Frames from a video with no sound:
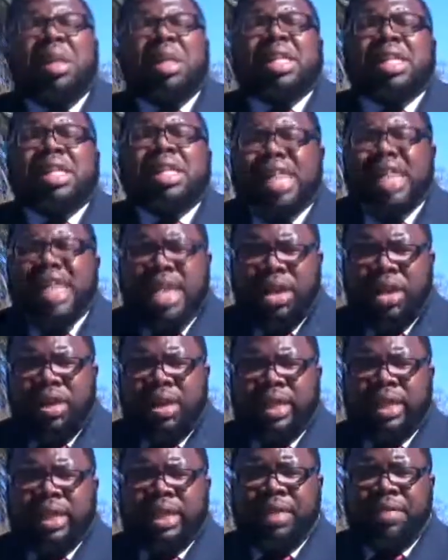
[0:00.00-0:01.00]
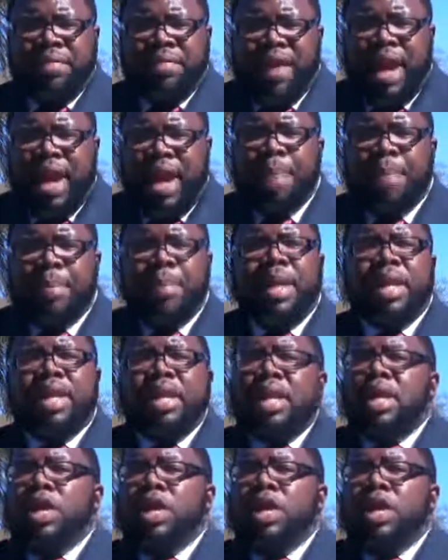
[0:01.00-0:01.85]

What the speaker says: leaders and develop and